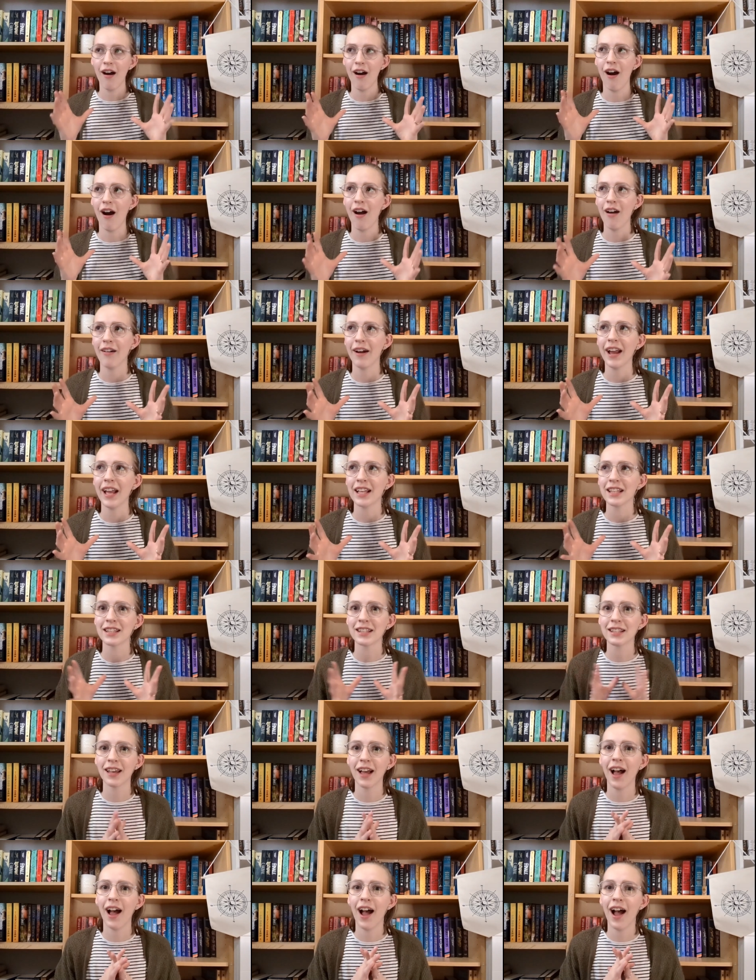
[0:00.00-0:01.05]
All right,
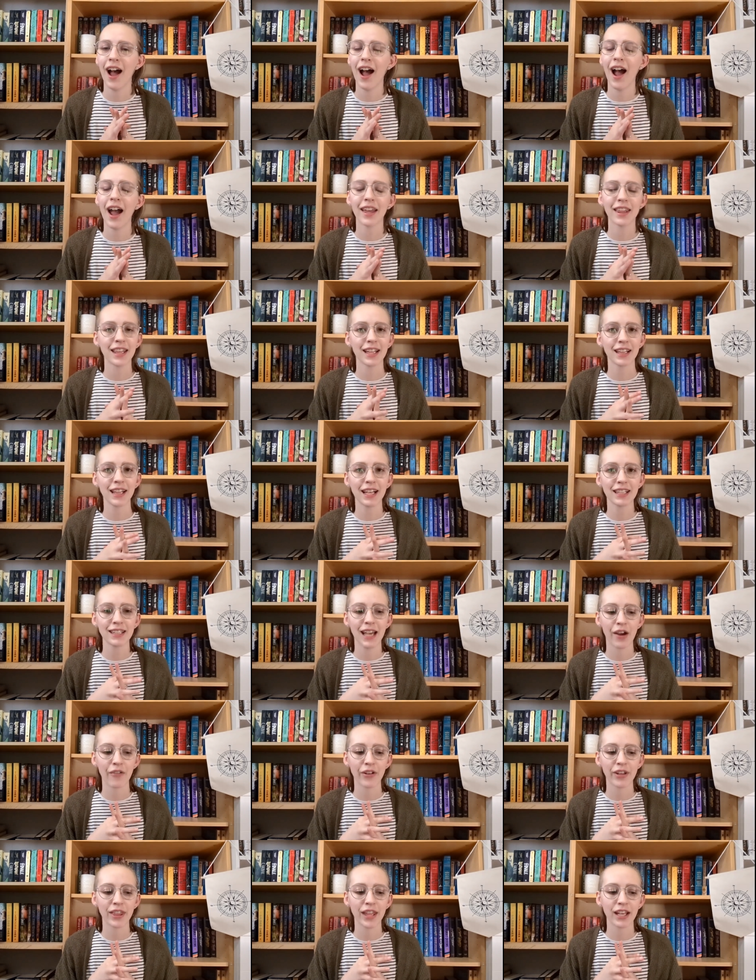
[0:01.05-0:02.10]
uh, I think that's
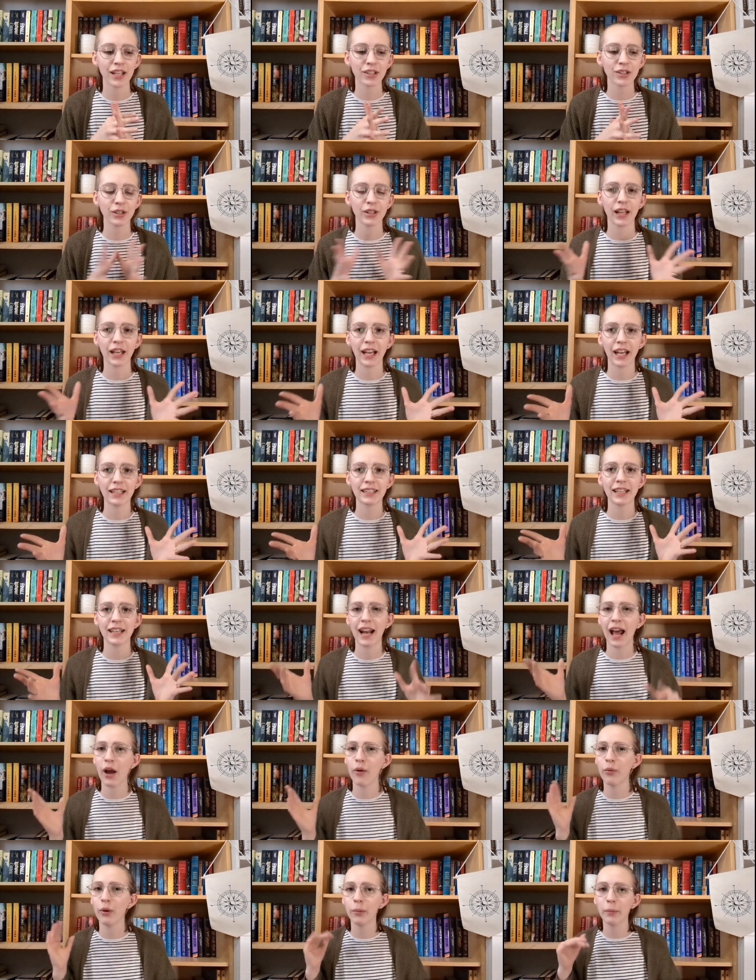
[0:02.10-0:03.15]
everything. So like I said,
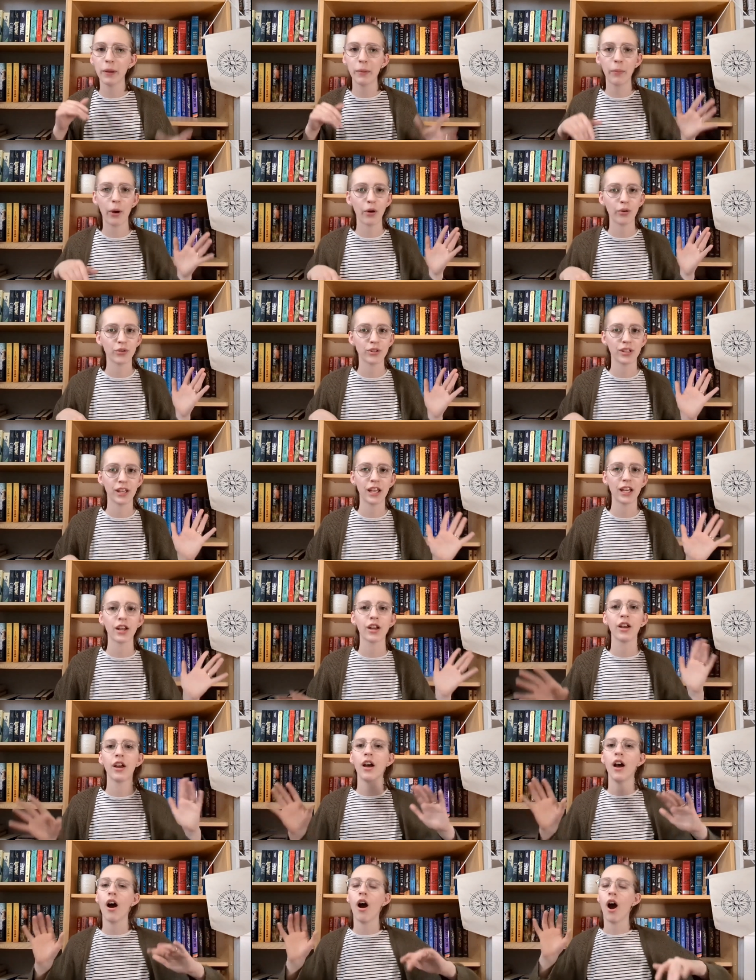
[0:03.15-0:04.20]
I will be posting
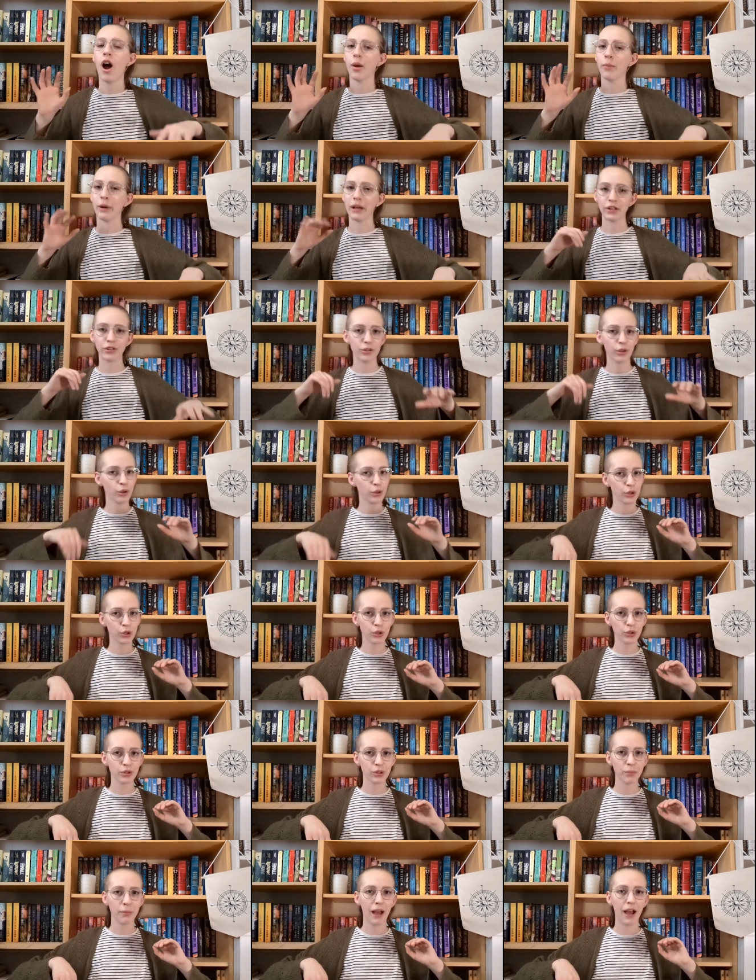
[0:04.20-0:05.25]
on my
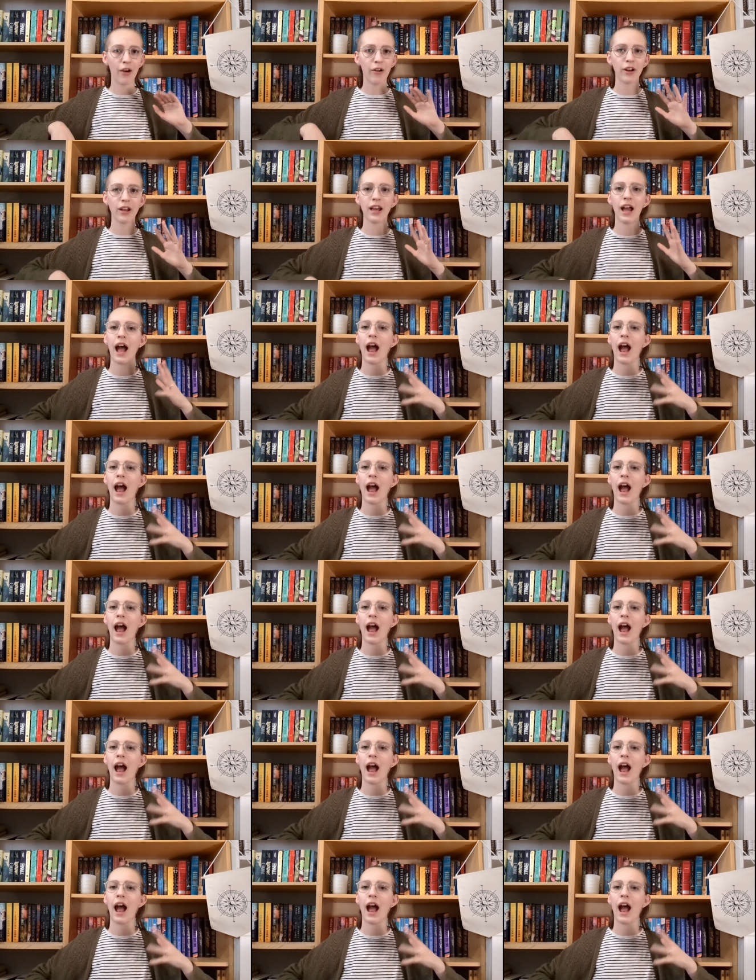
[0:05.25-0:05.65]
socials about it.